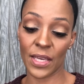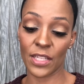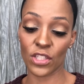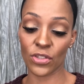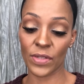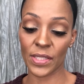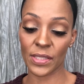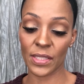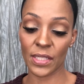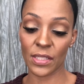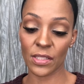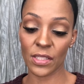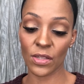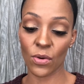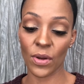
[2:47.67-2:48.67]
interested
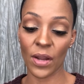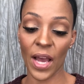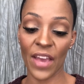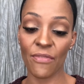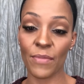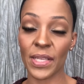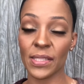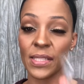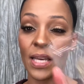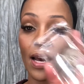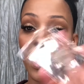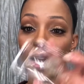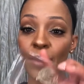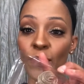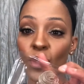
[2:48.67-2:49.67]
in. So I've mixed
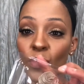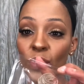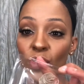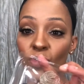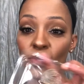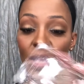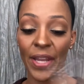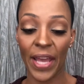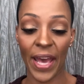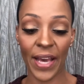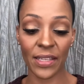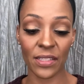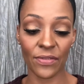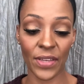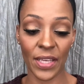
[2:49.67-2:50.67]
it. I'm going to let it
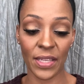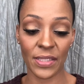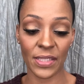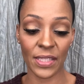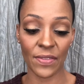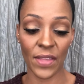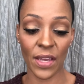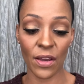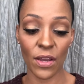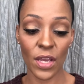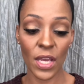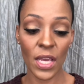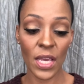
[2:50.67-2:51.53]
activate and sit there.